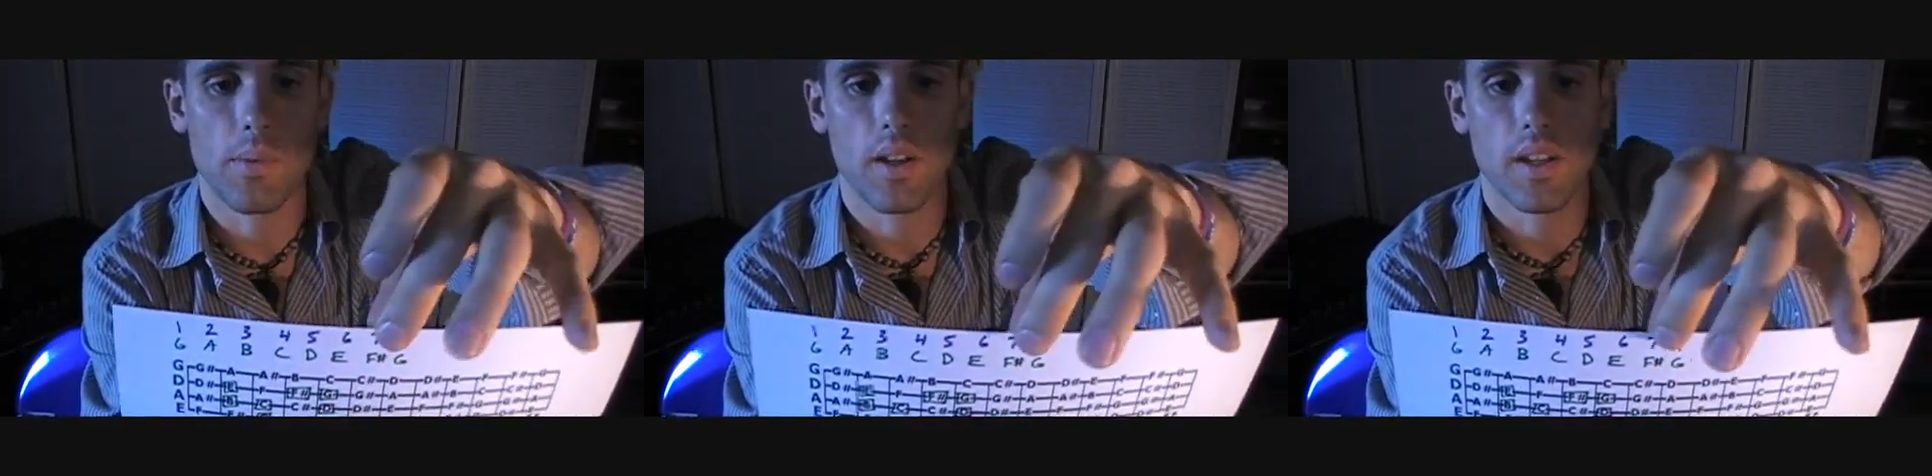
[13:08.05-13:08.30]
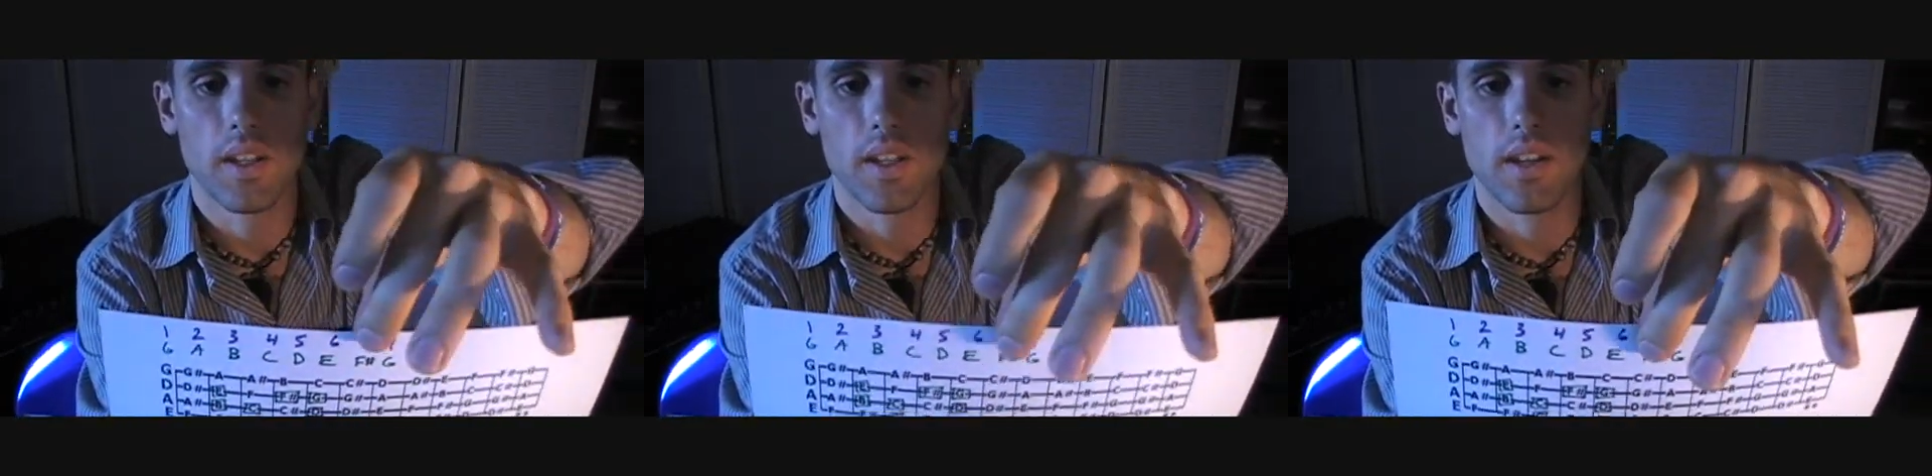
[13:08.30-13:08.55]

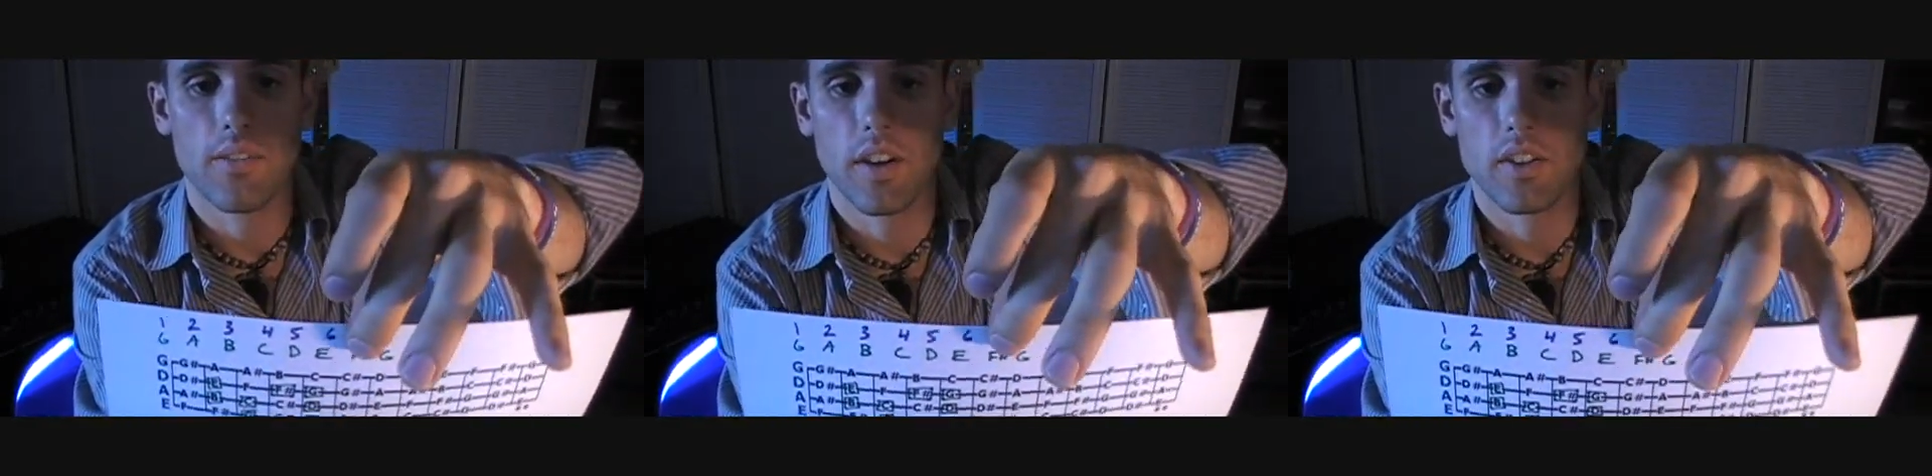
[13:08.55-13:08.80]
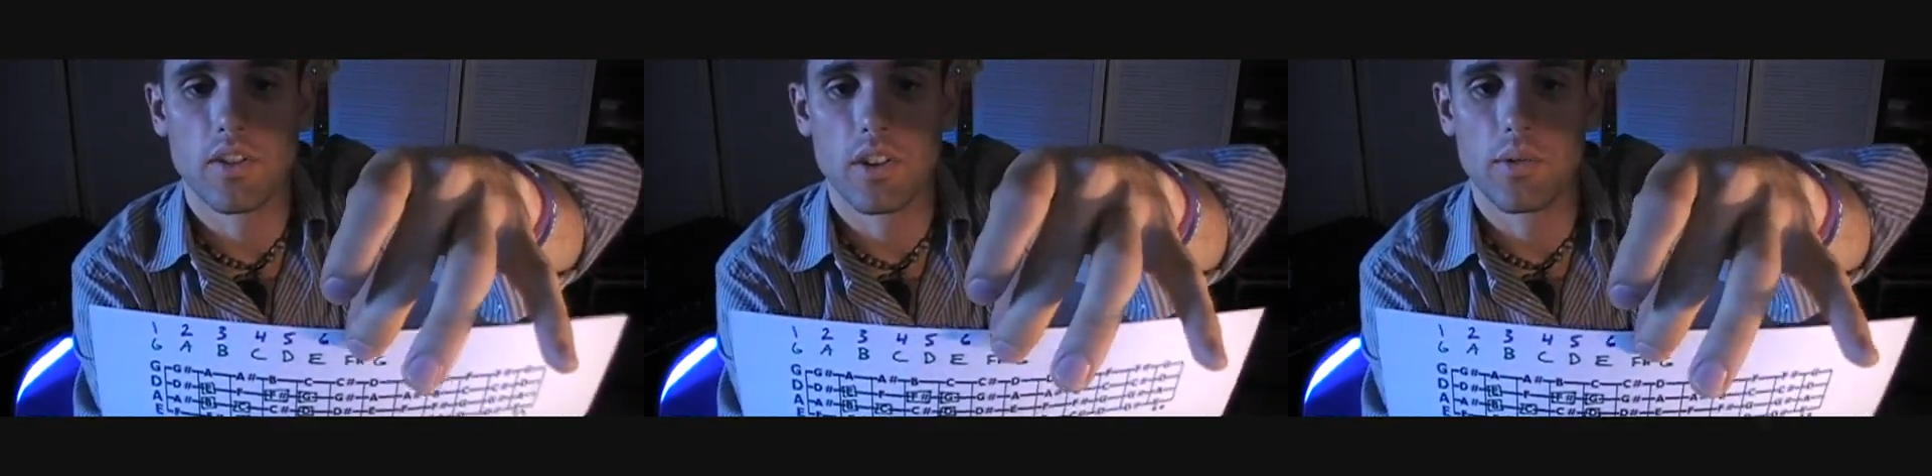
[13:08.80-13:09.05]
but
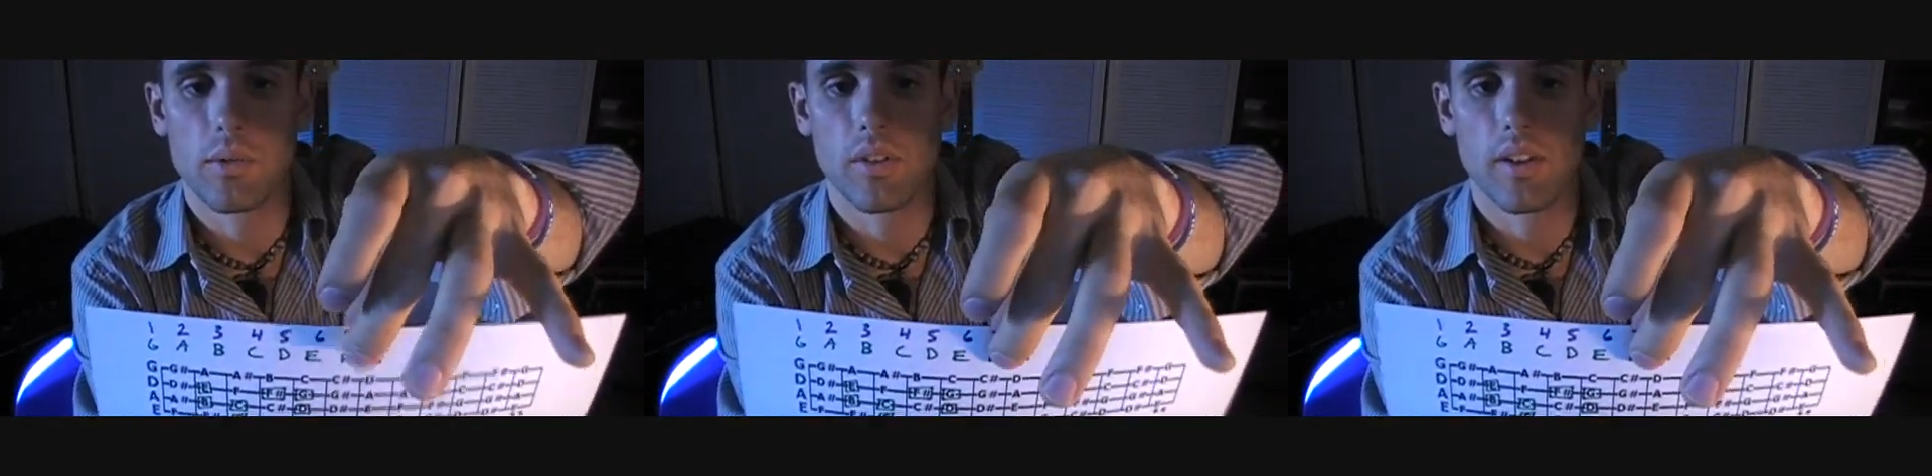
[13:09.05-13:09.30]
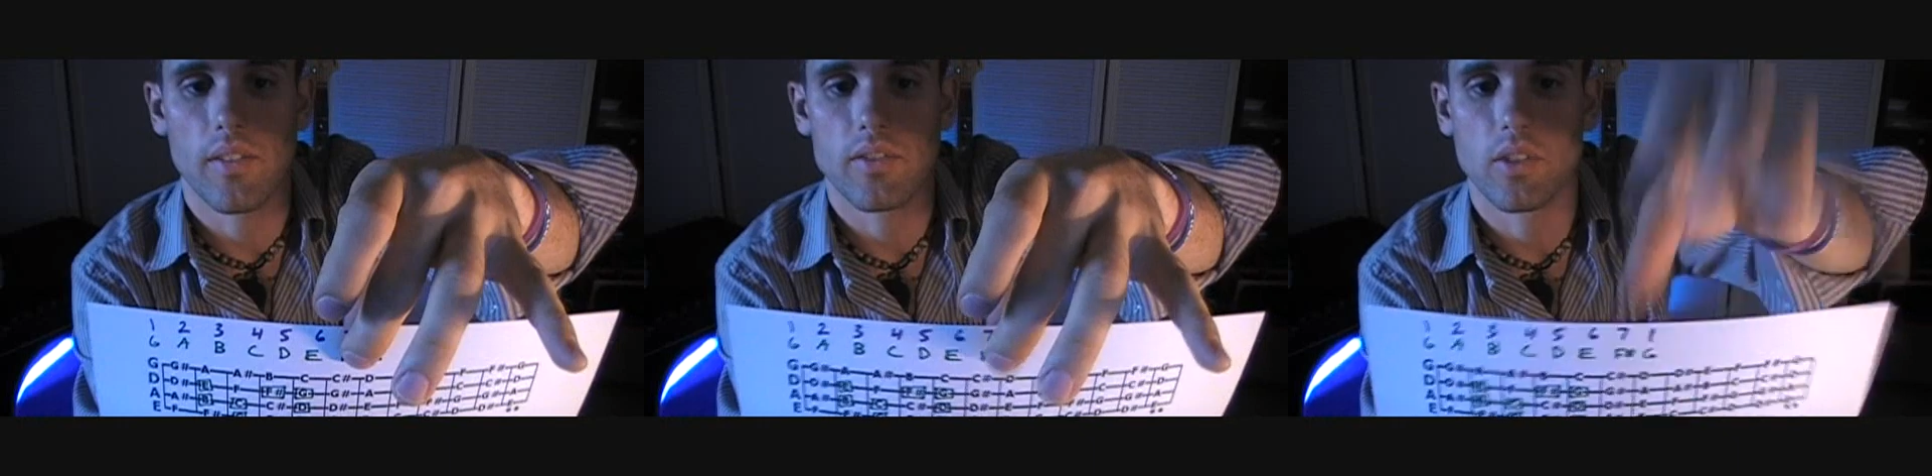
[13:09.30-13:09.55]
eventually you
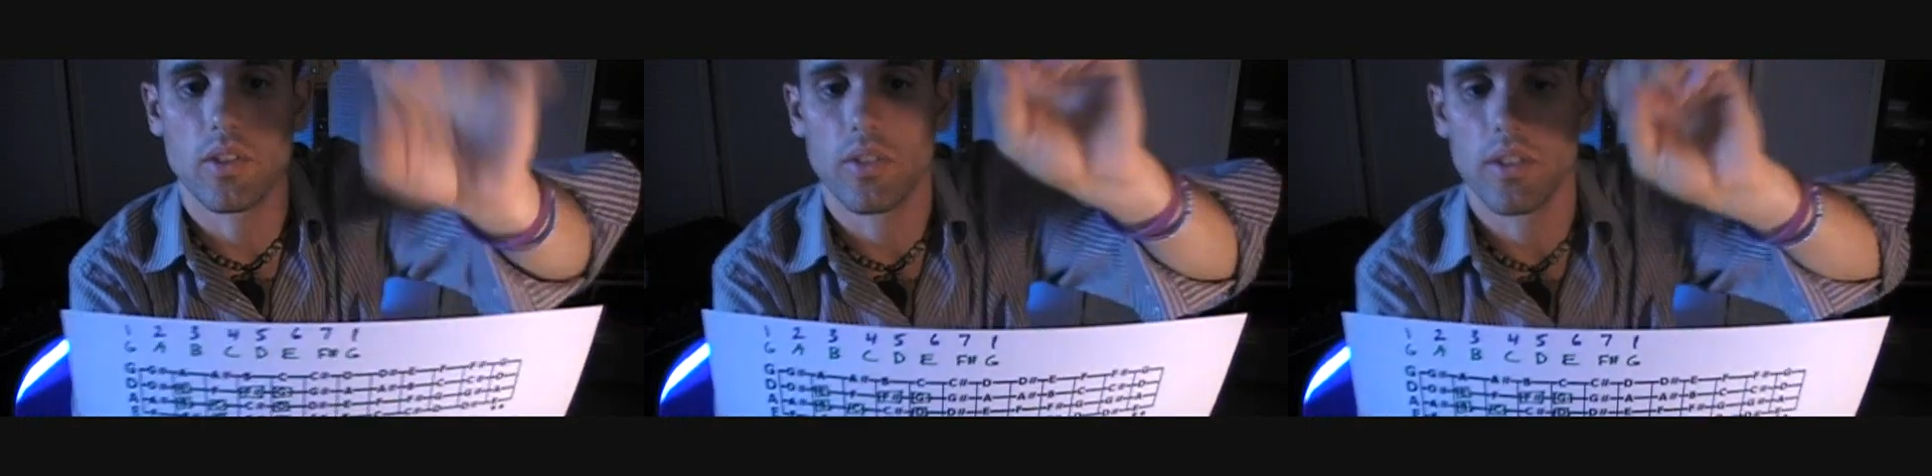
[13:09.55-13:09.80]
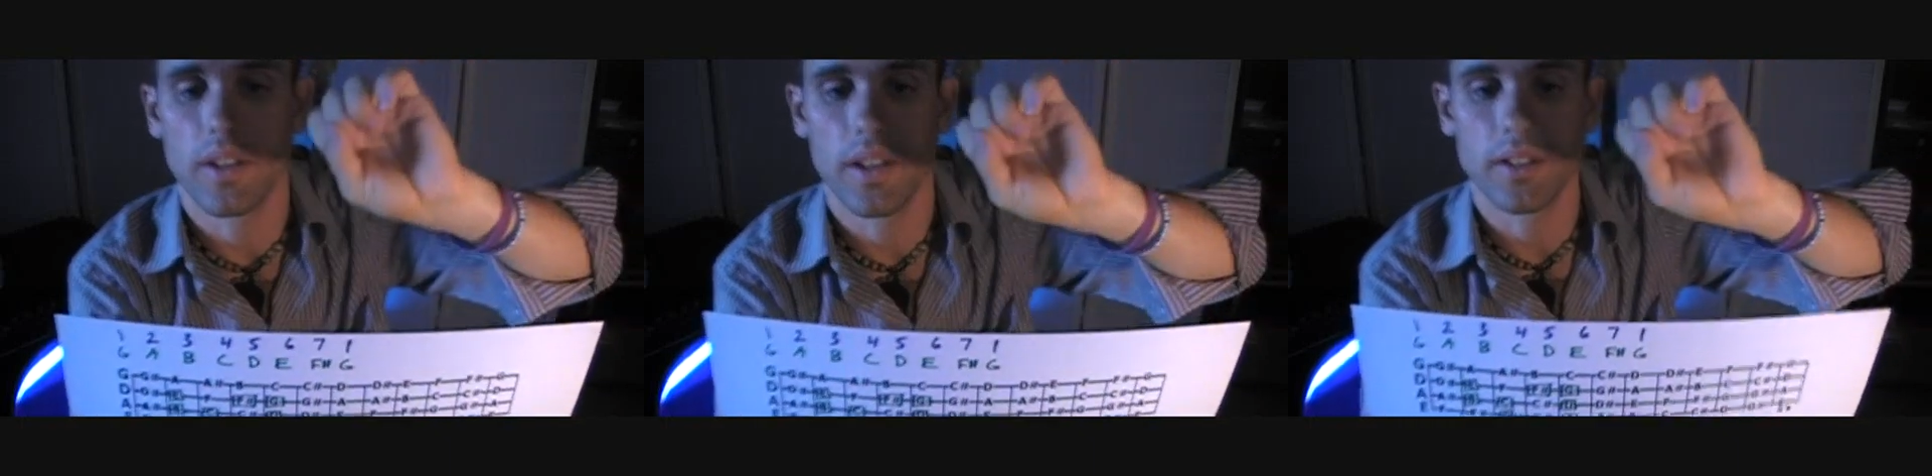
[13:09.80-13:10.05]
won't even have to
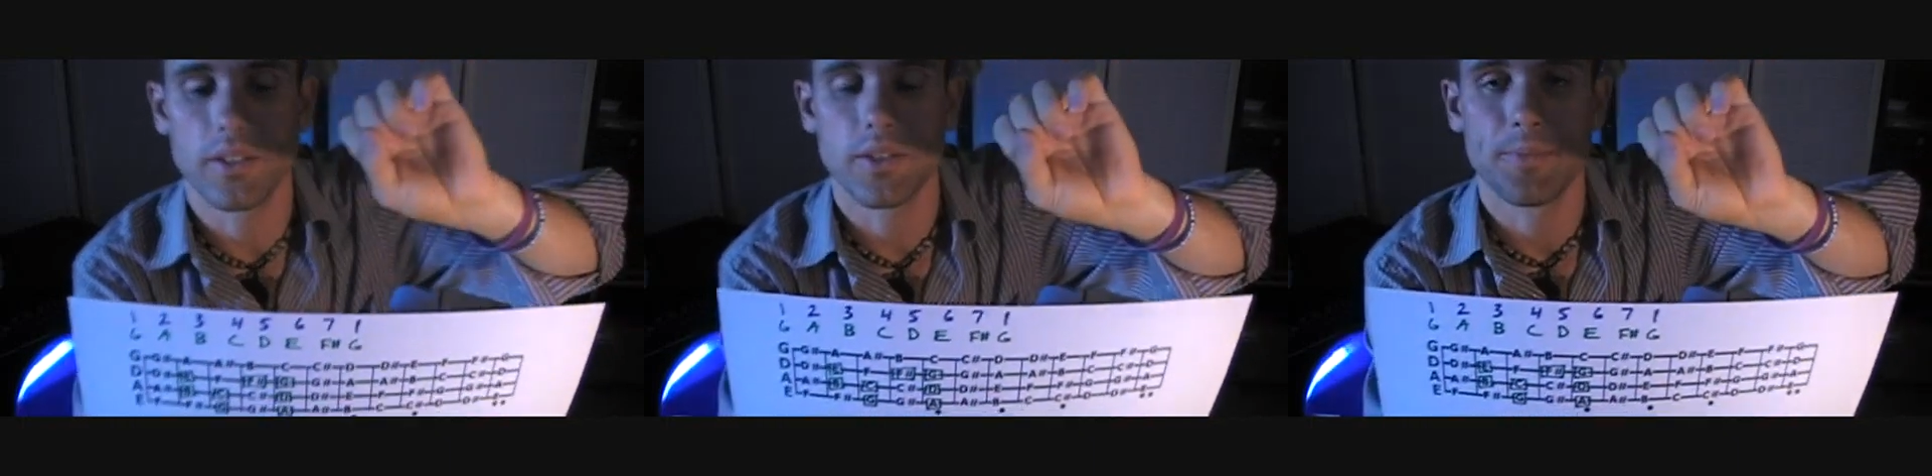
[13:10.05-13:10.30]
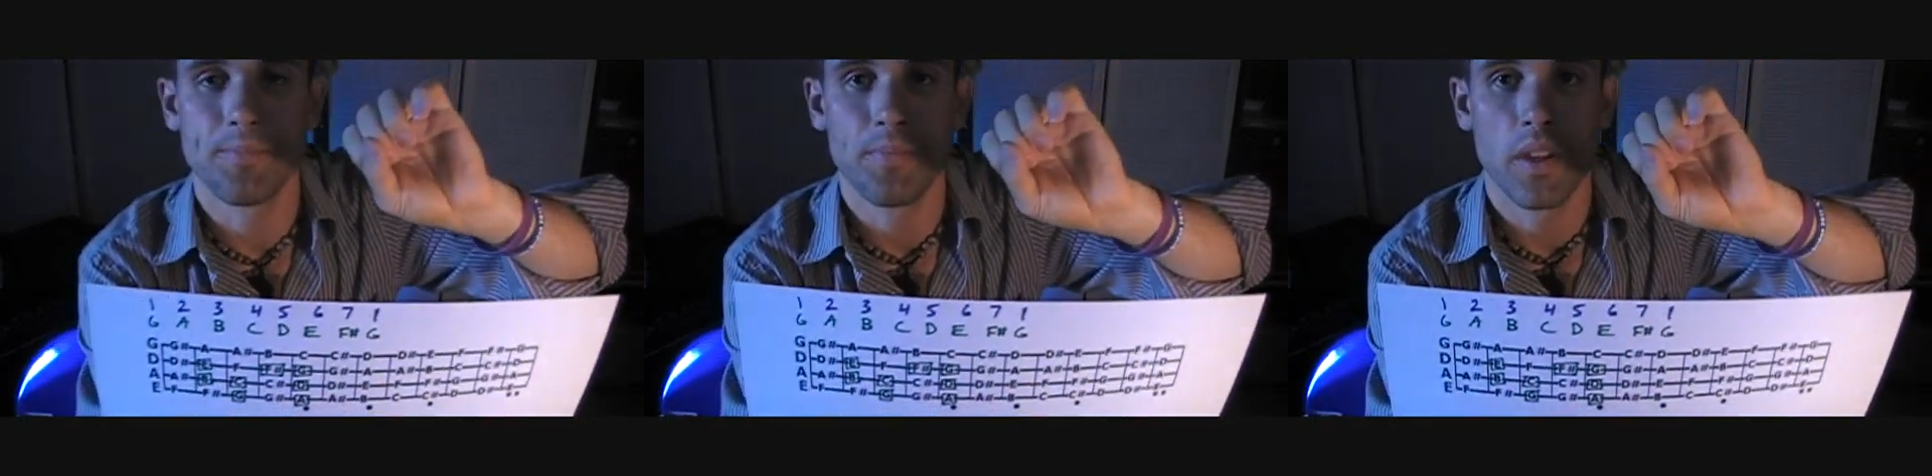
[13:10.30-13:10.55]
learn the letters.